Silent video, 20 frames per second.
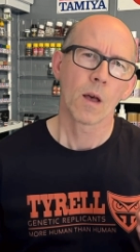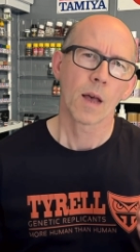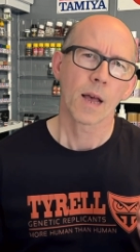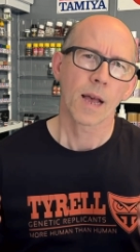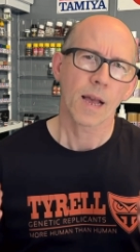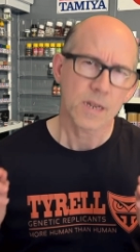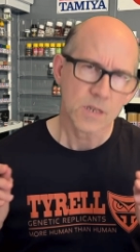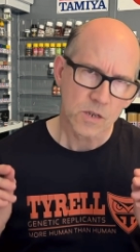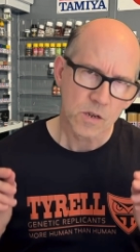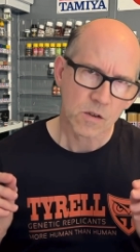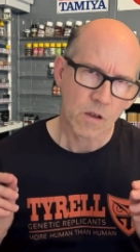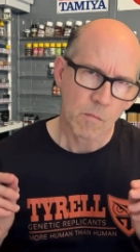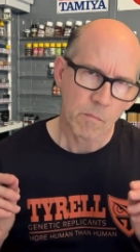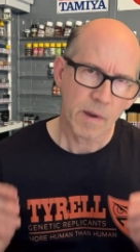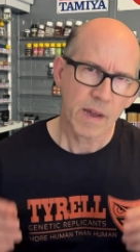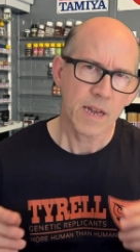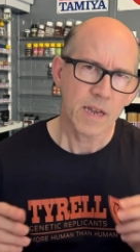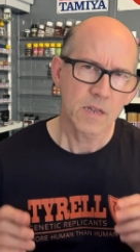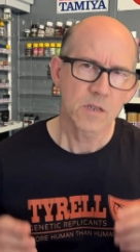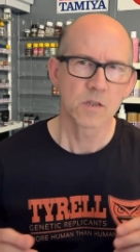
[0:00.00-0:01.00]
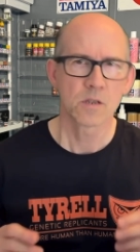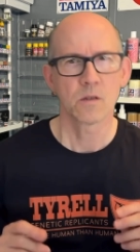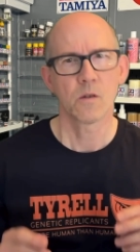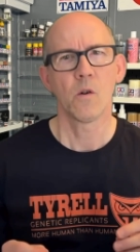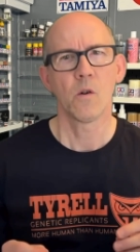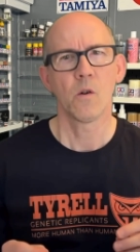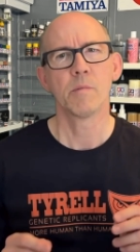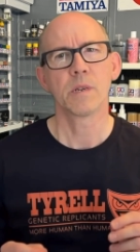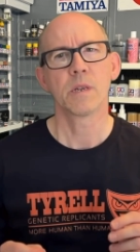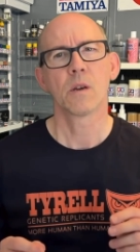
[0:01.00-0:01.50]
As I got back into the
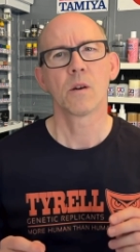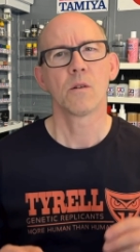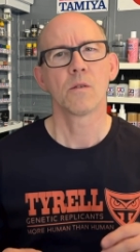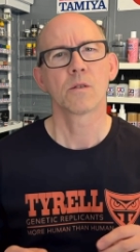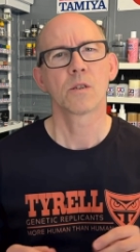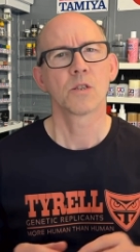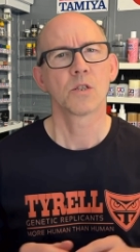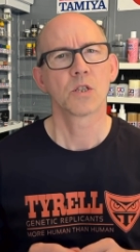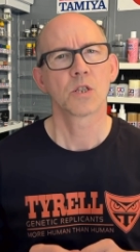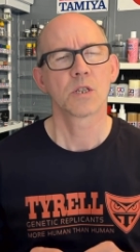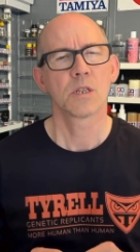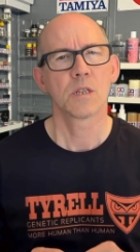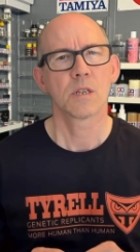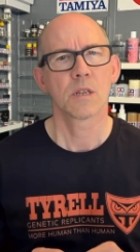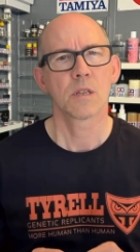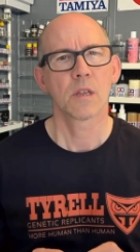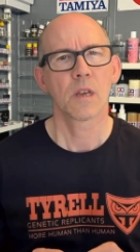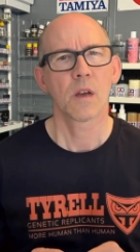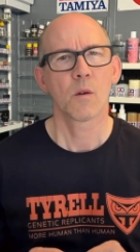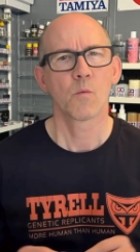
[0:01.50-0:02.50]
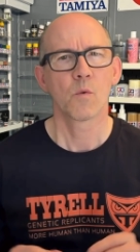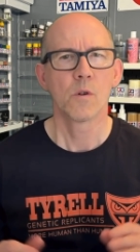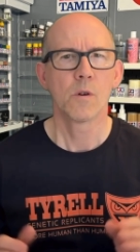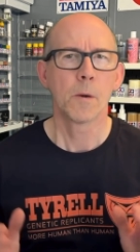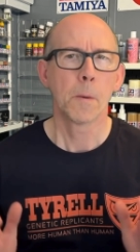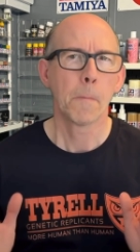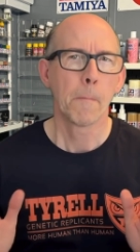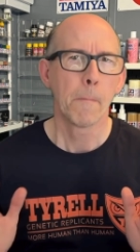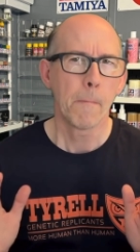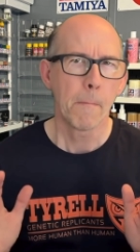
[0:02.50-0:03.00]
hobby, I could see that there were
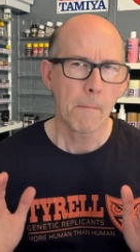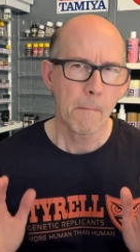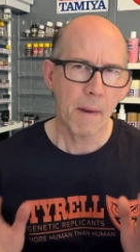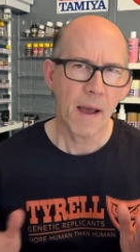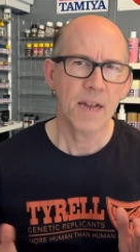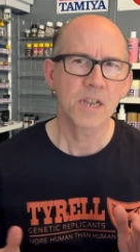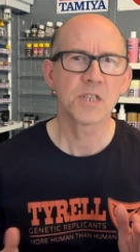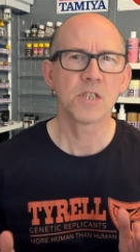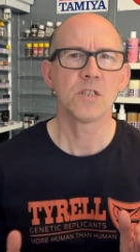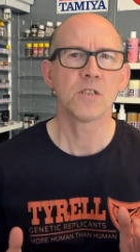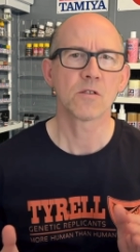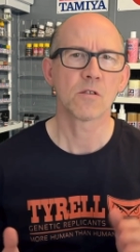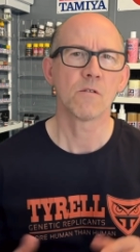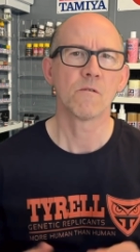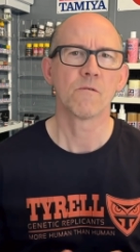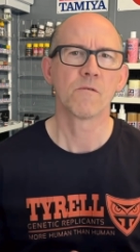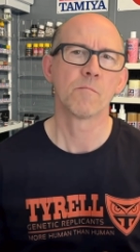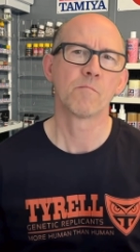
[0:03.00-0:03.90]
masses of